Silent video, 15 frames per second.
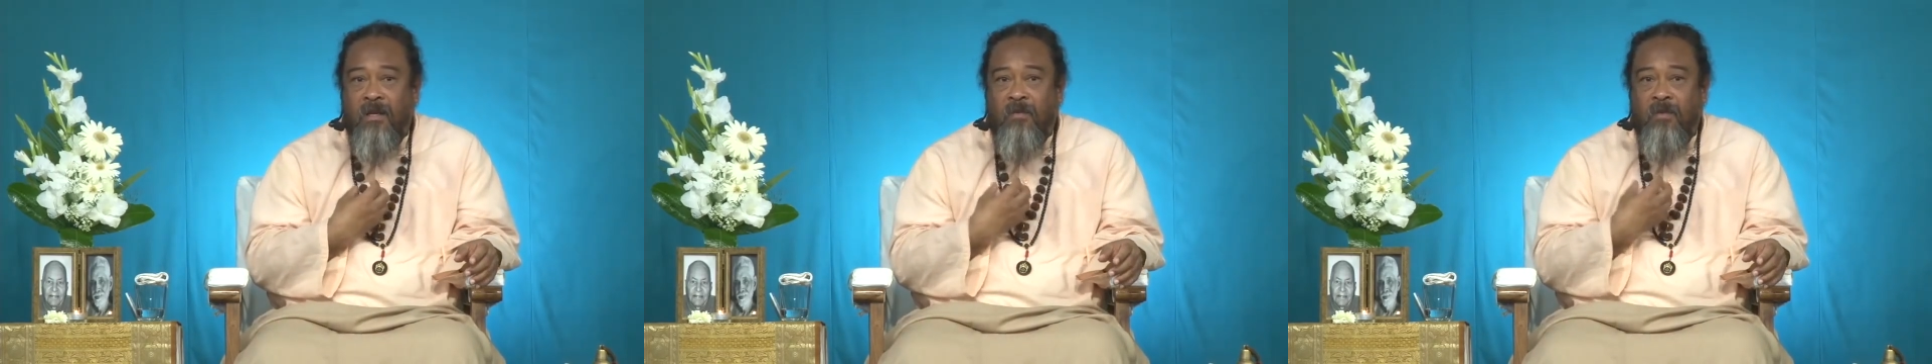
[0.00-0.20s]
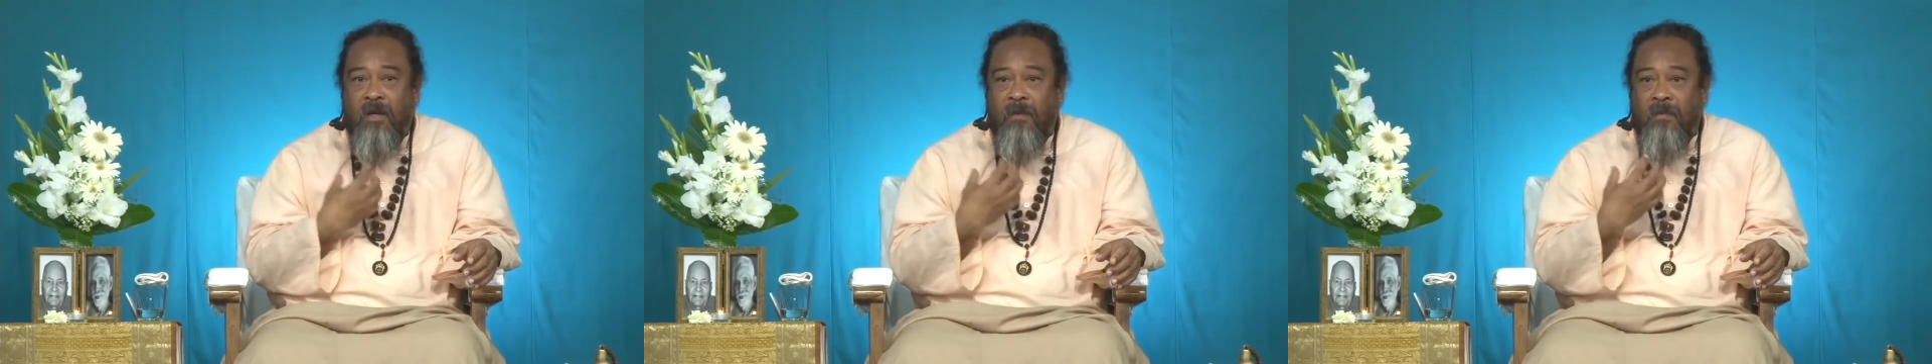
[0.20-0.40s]

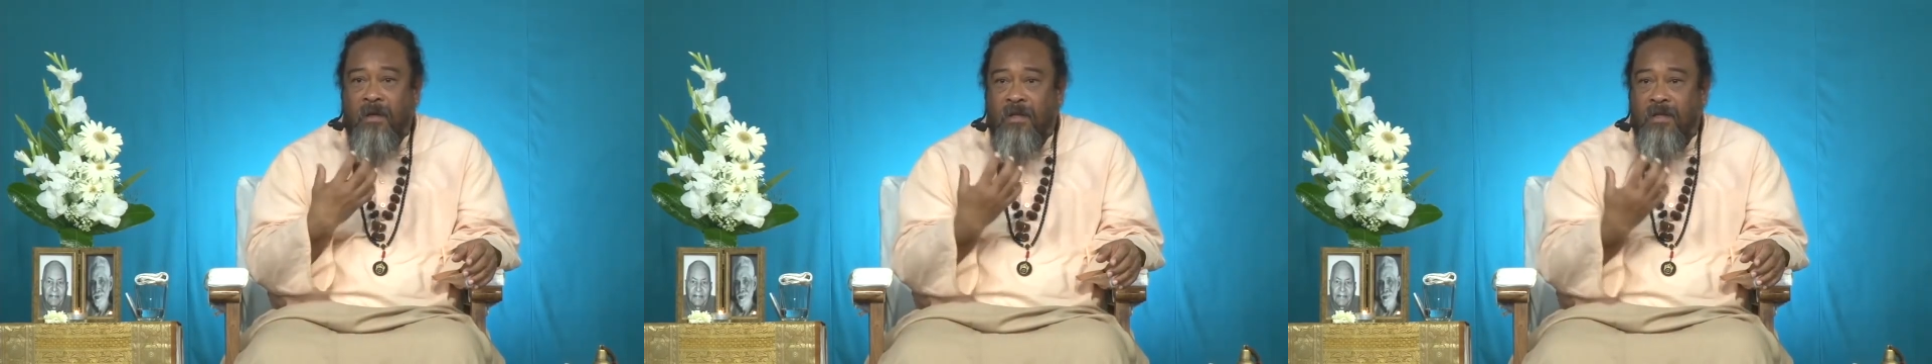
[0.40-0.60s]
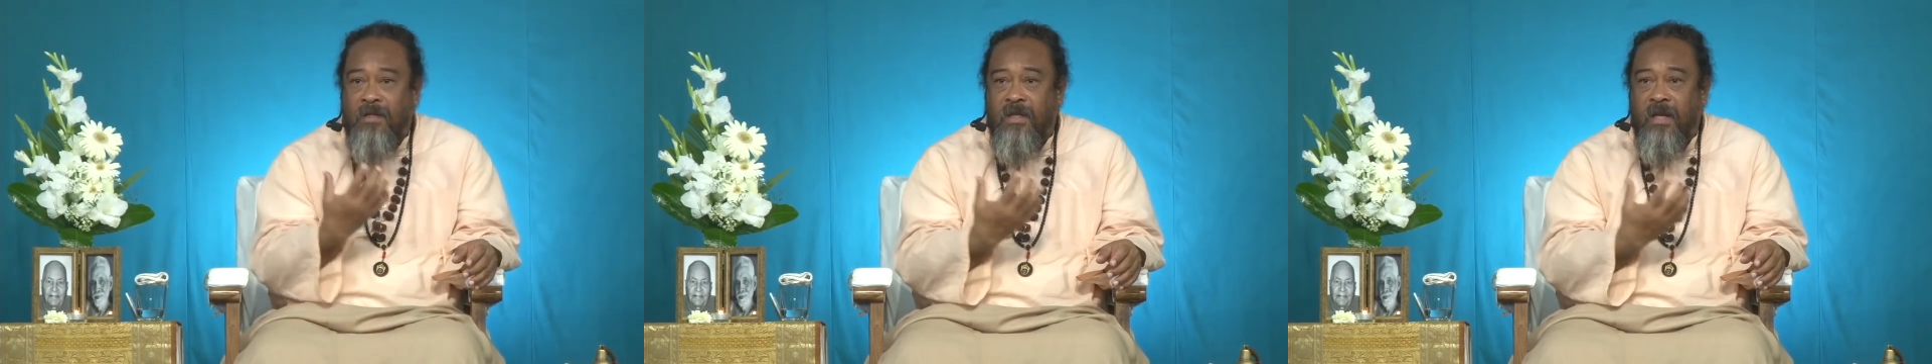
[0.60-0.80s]
when I'm in
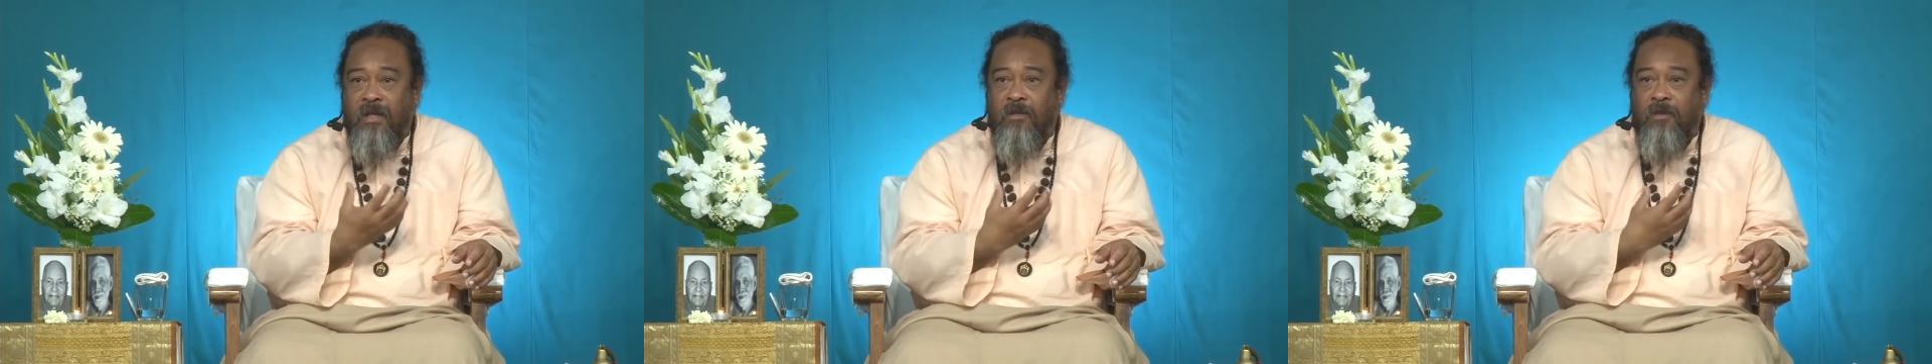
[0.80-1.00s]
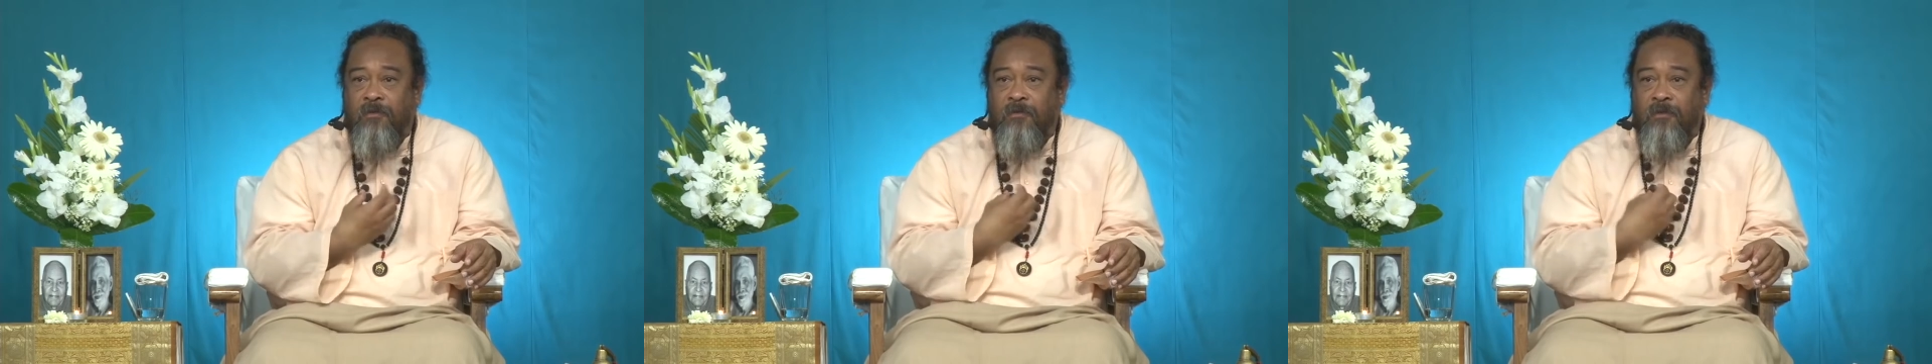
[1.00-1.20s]
the
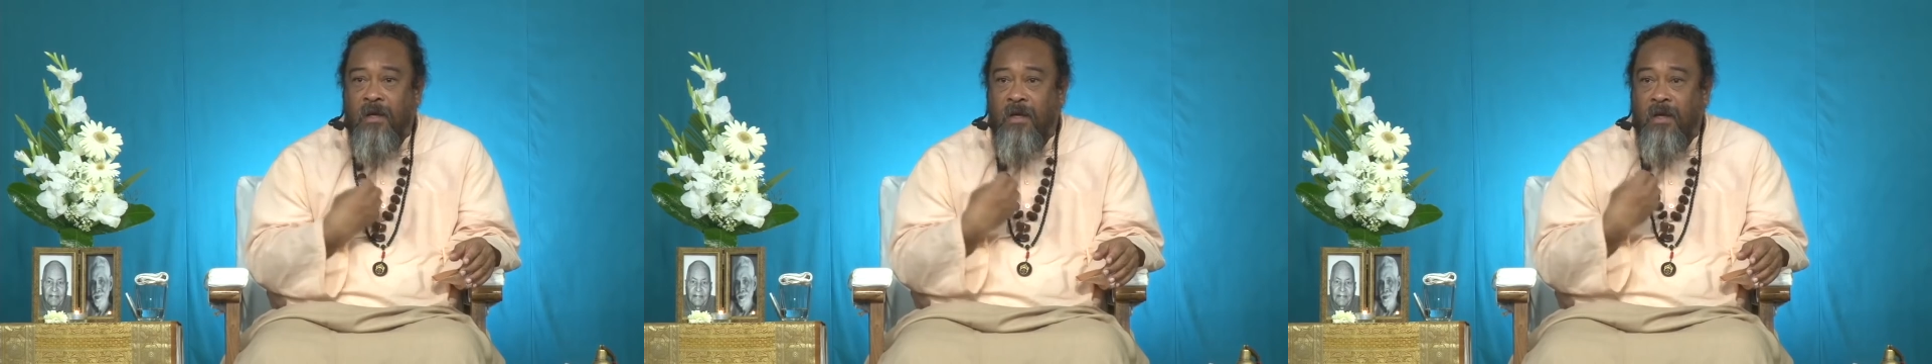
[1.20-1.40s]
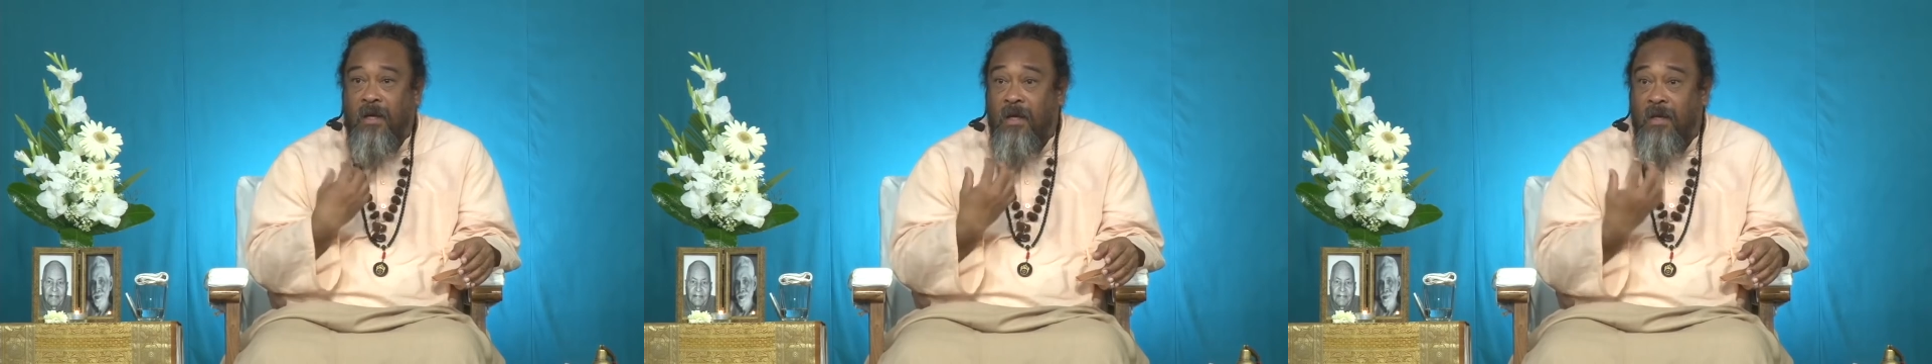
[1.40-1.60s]
state of
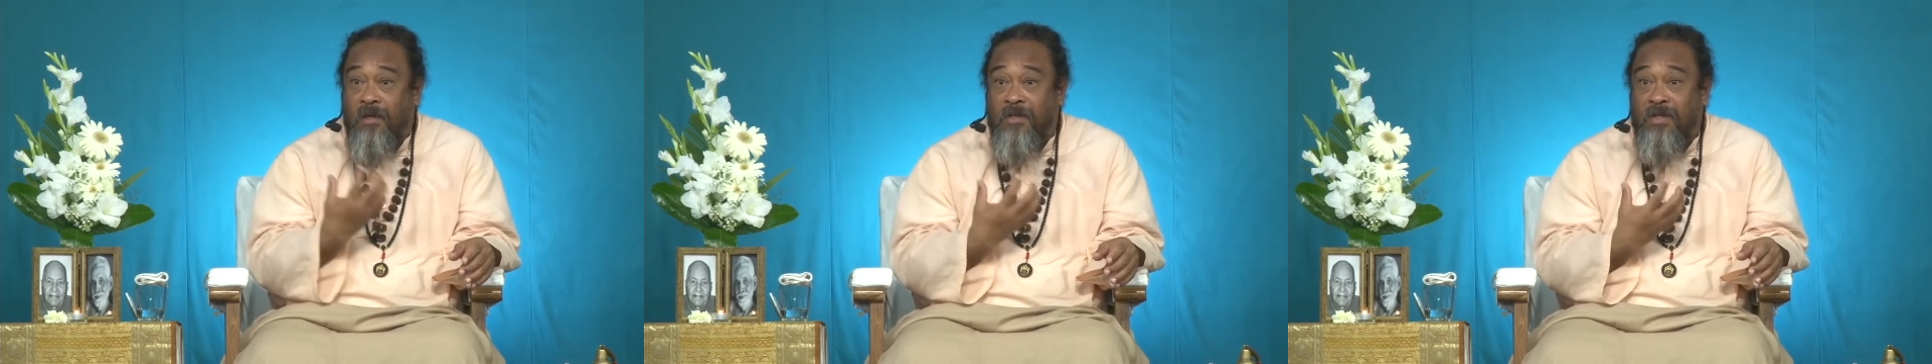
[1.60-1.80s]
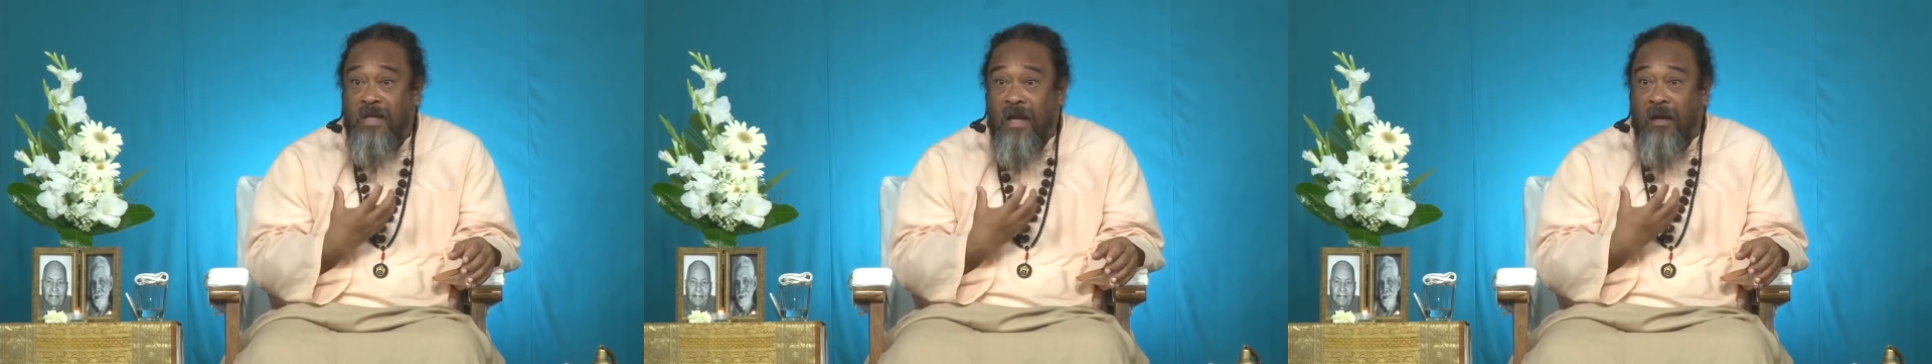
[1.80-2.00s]

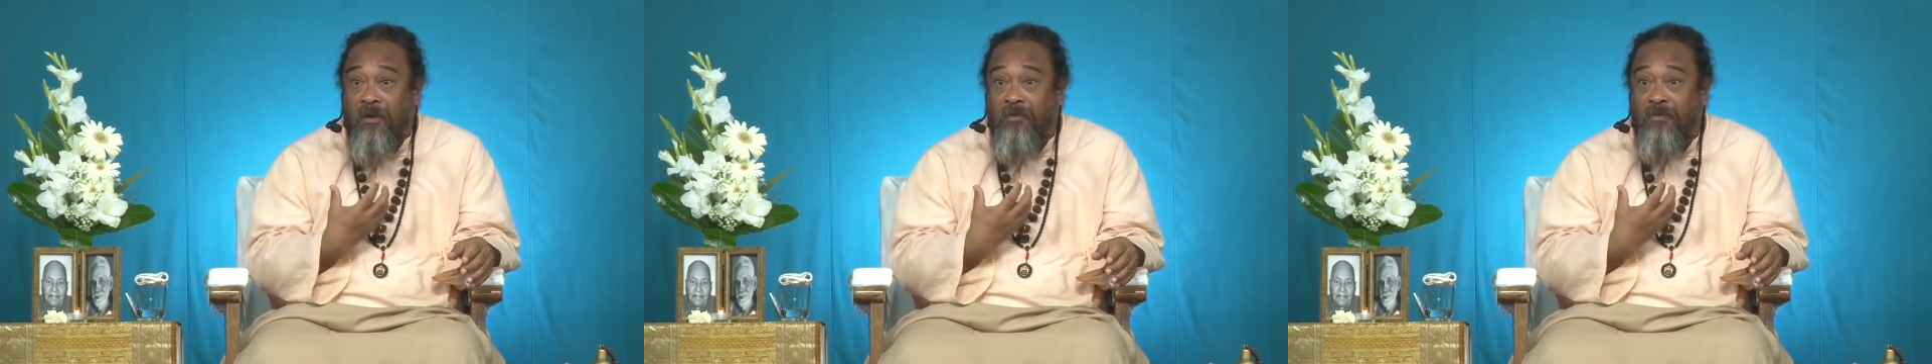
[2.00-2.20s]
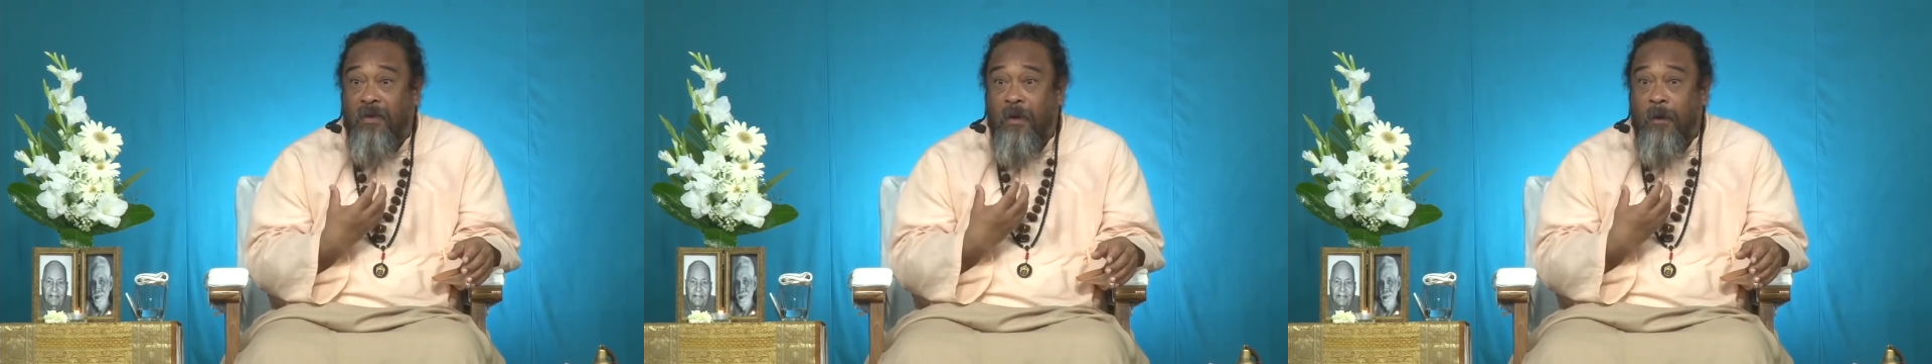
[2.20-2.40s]
the
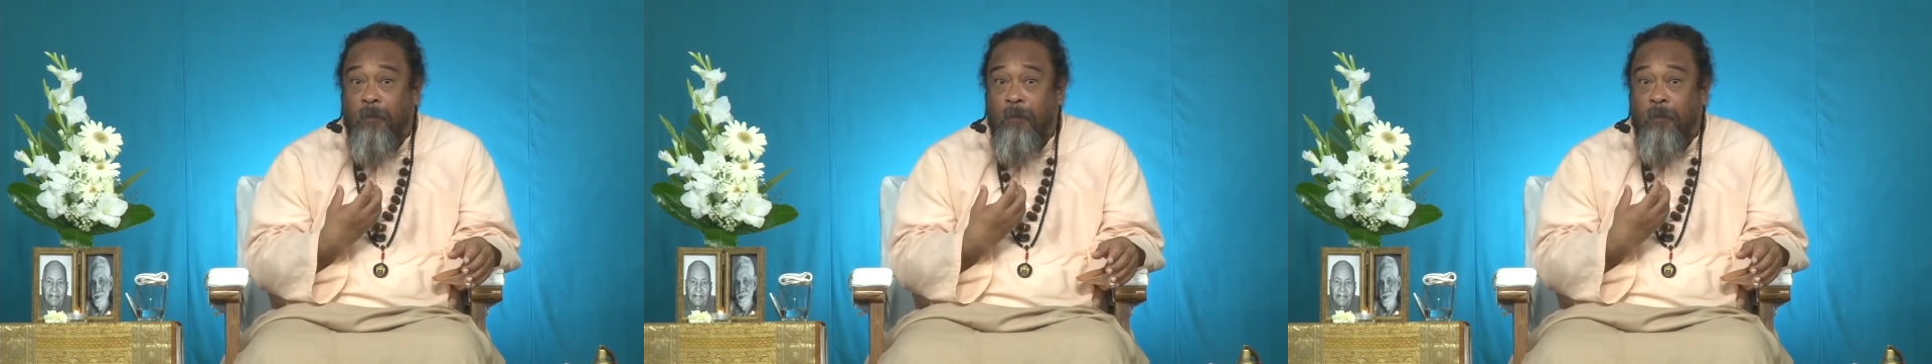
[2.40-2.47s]
self,